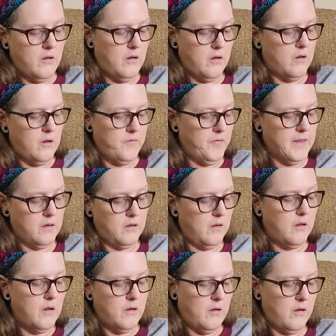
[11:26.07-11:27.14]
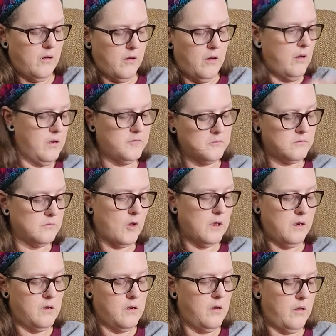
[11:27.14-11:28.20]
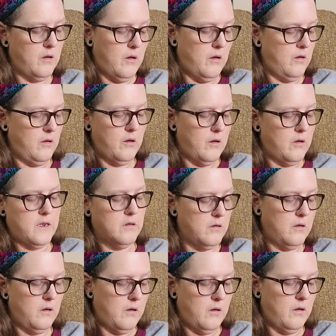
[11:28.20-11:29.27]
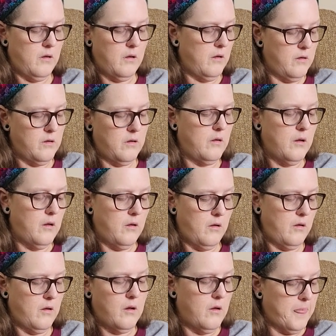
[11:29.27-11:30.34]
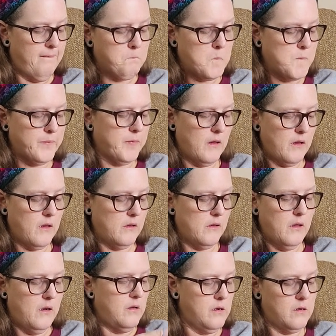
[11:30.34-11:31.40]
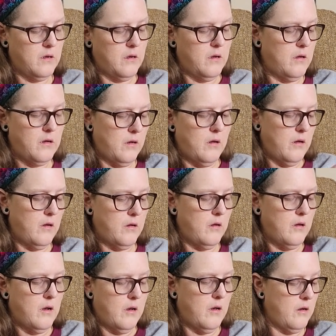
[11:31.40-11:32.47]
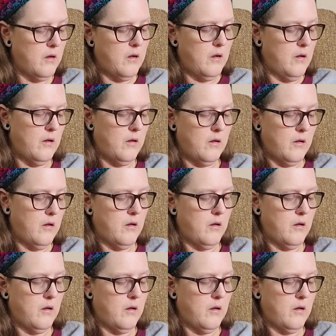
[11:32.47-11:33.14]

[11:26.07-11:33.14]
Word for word: And hopefully, it'll motivate me to get back into doing even possibly more. I don't know, we'll see.